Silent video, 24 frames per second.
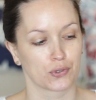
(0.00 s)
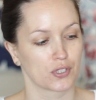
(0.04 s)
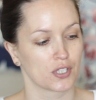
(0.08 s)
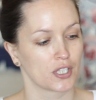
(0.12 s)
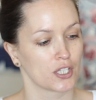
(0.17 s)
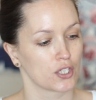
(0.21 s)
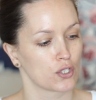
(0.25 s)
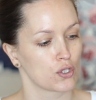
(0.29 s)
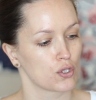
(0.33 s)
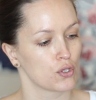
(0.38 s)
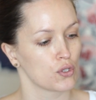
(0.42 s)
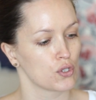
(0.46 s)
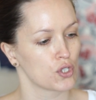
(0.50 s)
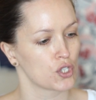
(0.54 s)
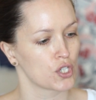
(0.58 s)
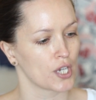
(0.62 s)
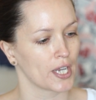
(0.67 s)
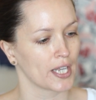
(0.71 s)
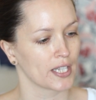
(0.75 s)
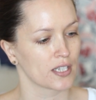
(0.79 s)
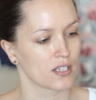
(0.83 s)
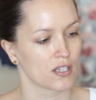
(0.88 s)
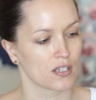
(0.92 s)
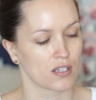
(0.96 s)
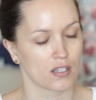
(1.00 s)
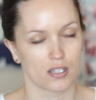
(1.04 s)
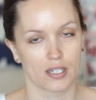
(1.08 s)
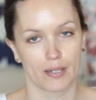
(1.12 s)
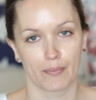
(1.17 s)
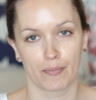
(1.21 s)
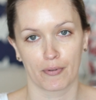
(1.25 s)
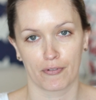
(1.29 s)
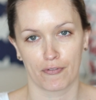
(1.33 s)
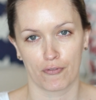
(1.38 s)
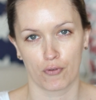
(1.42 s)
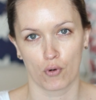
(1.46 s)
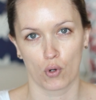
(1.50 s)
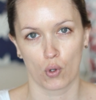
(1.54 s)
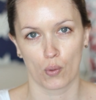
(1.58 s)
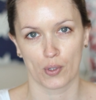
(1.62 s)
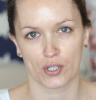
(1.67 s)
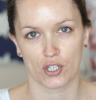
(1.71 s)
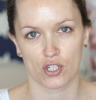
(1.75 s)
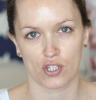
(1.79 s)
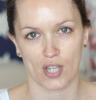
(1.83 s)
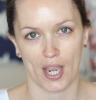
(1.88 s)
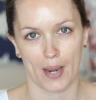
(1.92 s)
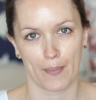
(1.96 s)
So they're two shades. This is number 4,
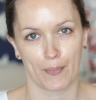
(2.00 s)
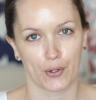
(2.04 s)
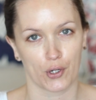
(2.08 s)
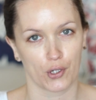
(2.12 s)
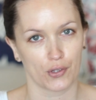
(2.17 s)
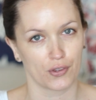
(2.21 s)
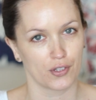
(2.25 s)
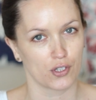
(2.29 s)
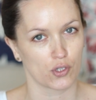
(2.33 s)
which is apricot,